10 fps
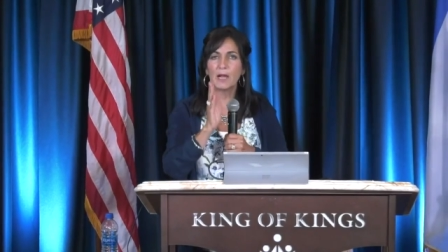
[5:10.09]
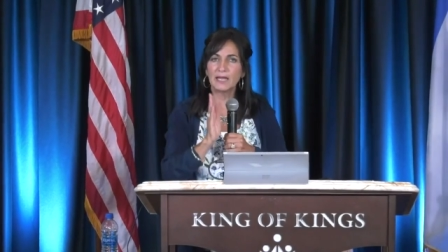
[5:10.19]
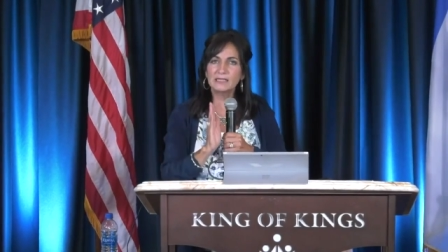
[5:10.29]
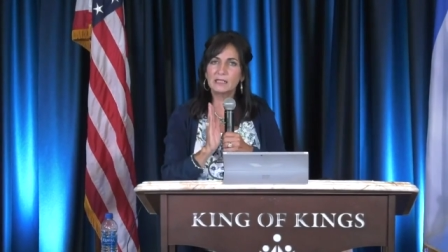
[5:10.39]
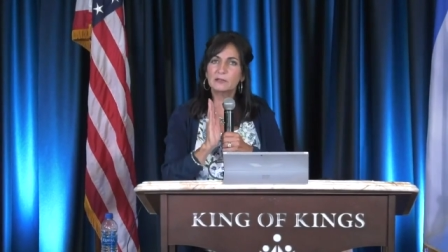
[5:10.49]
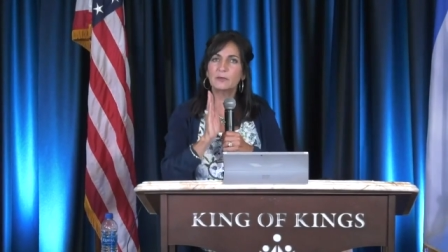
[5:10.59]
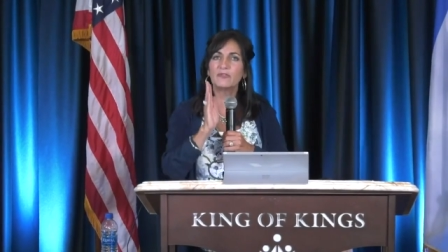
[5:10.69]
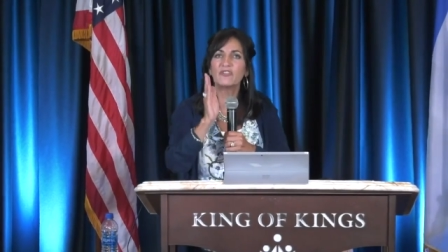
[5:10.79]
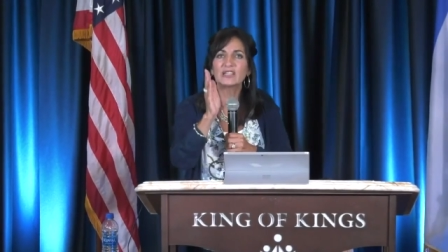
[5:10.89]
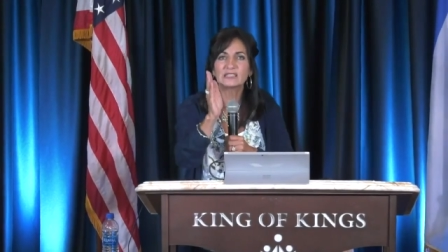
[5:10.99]
Our minds
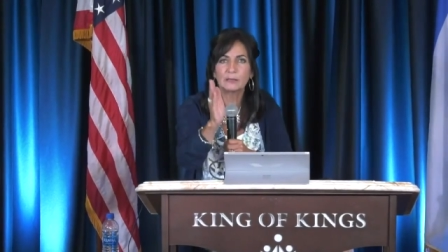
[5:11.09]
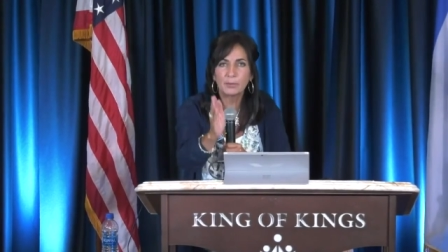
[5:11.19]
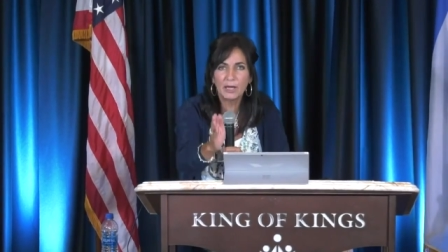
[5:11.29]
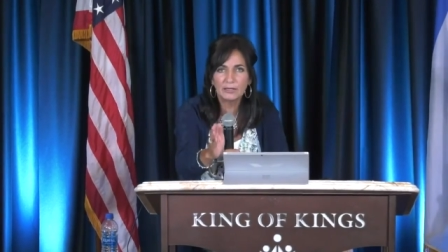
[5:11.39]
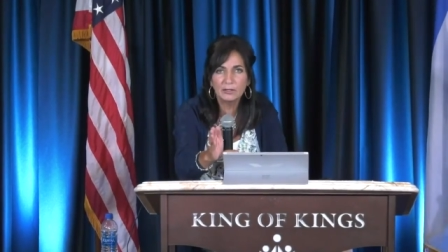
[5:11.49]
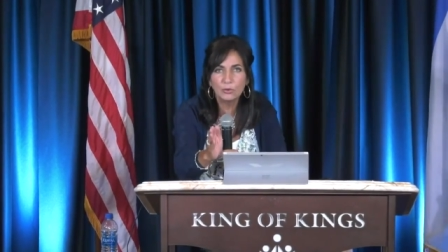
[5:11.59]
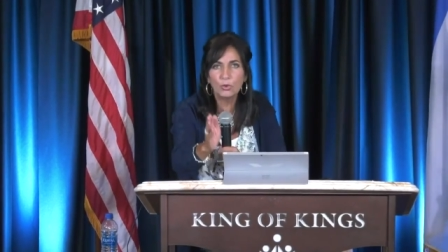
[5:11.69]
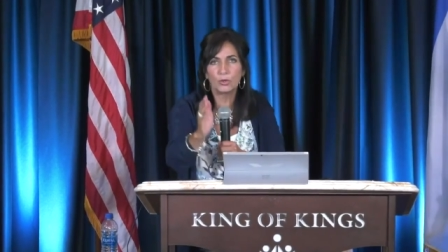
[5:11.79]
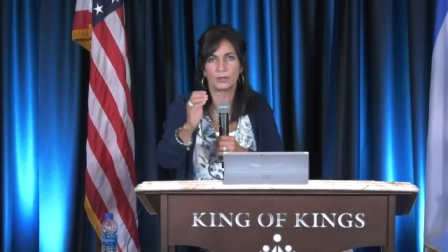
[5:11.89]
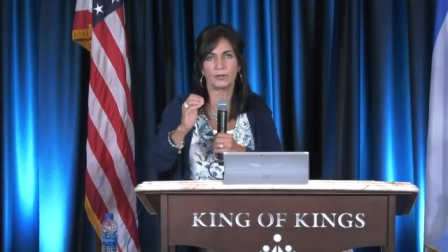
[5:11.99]
have to be fixed upon
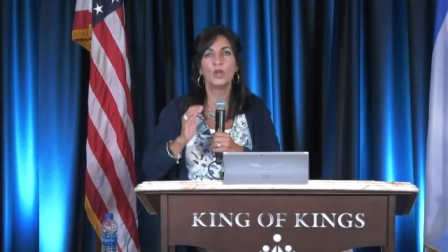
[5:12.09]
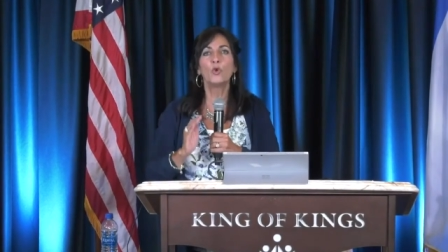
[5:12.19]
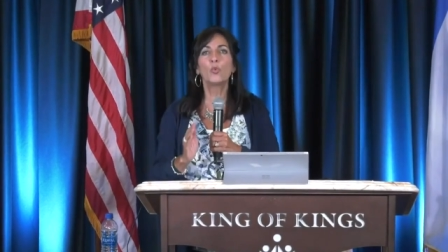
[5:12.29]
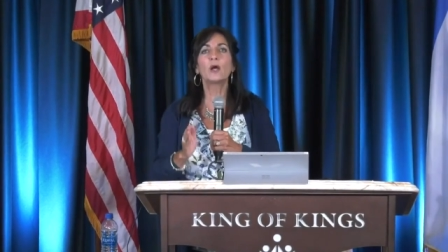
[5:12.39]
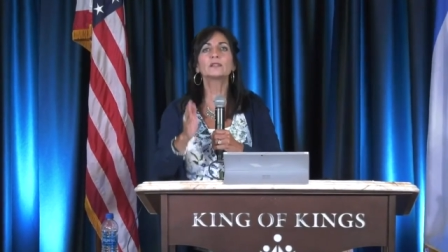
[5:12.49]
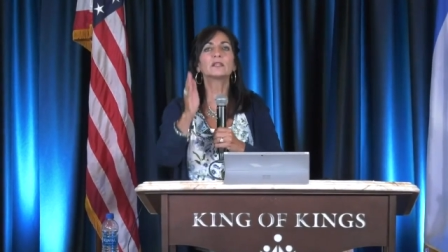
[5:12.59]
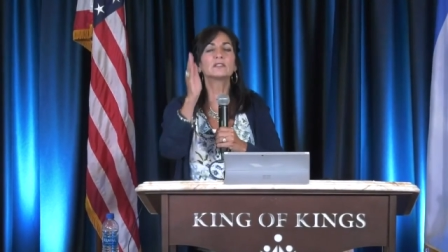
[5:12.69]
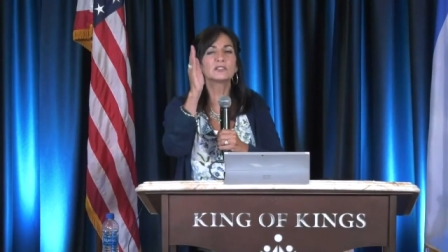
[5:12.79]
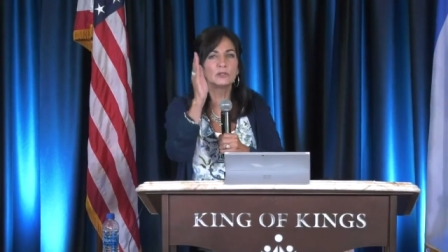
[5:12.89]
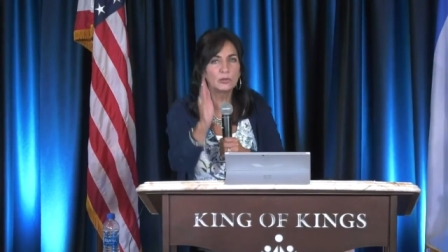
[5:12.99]
the Lord.
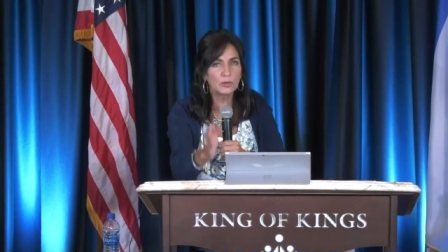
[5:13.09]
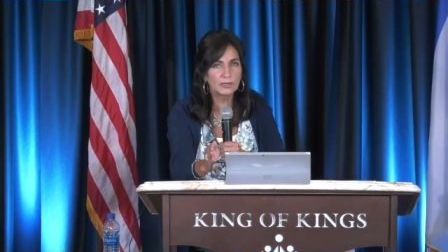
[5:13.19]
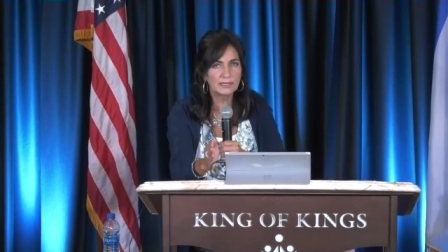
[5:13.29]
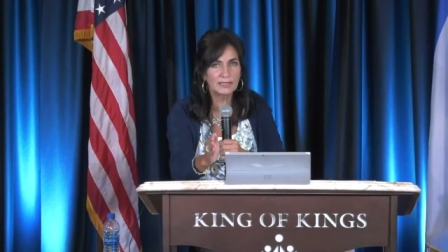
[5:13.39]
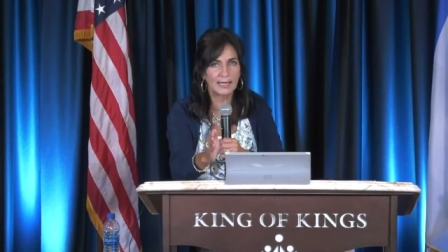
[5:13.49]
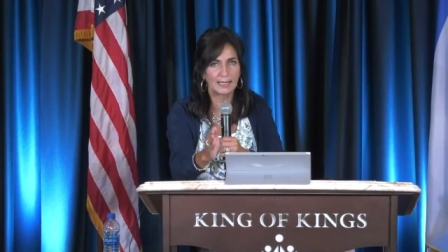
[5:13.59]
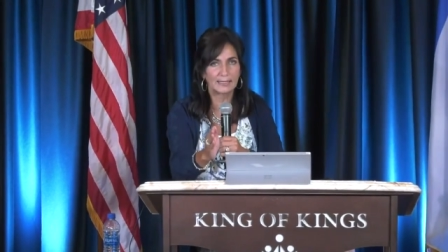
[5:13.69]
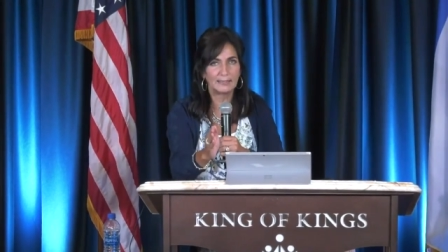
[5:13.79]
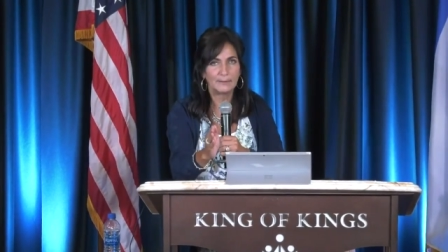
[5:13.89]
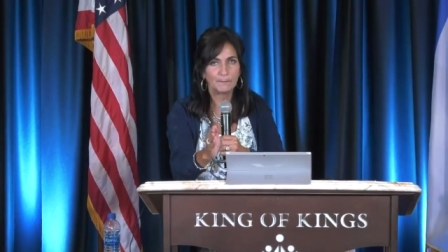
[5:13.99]
What does the Lord
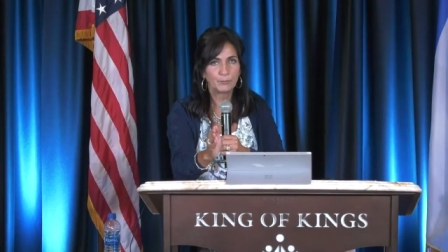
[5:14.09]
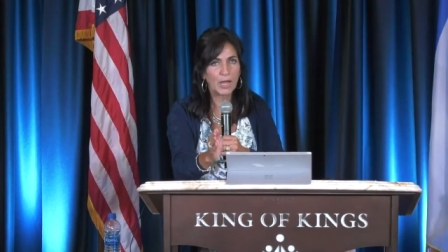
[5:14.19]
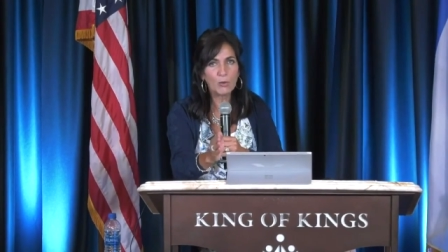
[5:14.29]
say?